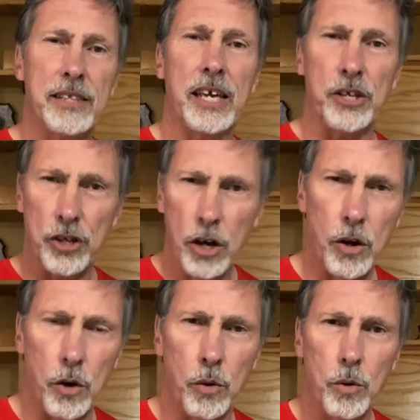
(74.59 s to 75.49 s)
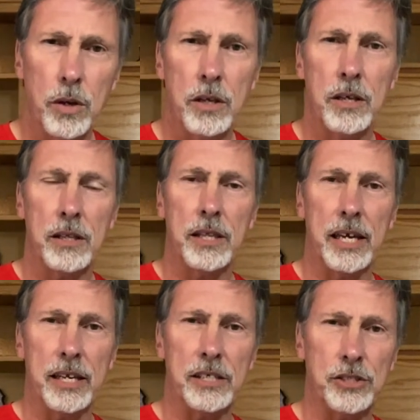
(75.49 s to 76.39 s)
know
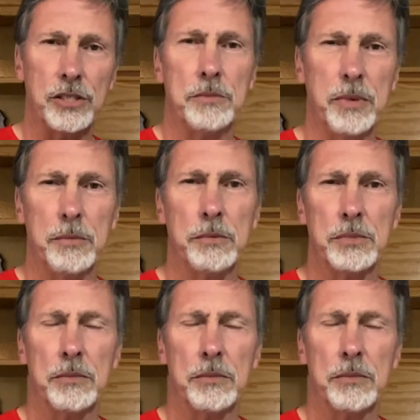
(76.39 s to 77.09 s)
that it's just minimums